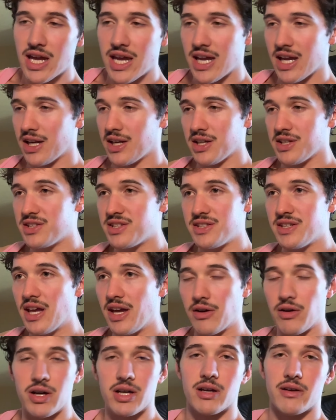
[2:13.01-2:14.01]
And
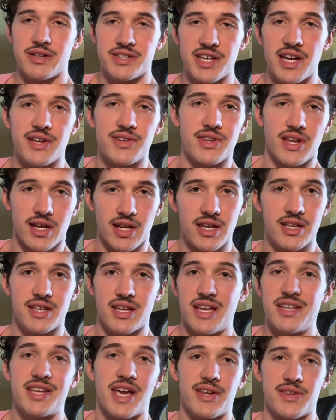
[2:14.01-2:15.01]
it literally tastes like
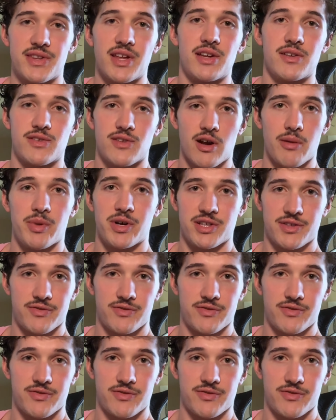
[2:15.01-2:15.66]
a Starbucks